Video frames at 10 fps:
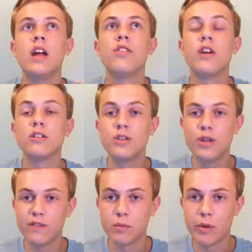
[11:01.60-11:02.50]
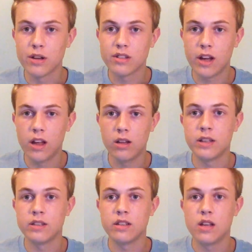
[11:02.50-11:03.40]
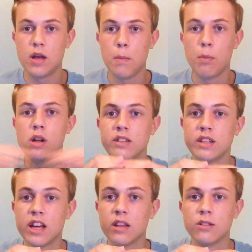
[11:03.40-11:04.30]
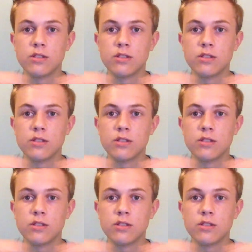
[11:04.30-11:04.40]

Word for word: they're two different personalities put together,